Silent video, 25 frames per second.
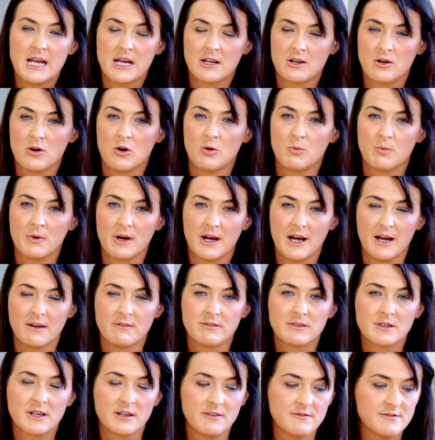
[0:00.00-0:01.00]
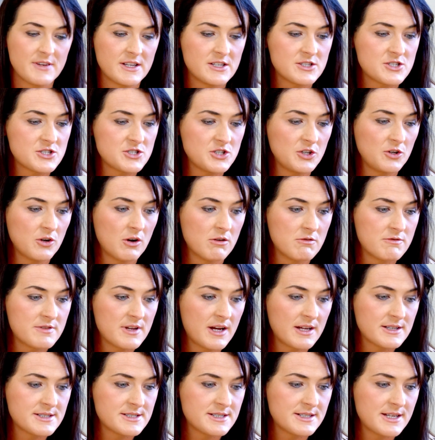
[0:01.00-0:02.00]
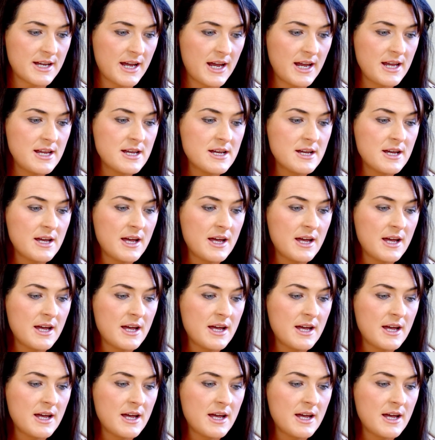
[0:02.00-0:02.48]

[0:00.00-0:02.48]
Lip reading: and I hope I have convinced you of that today.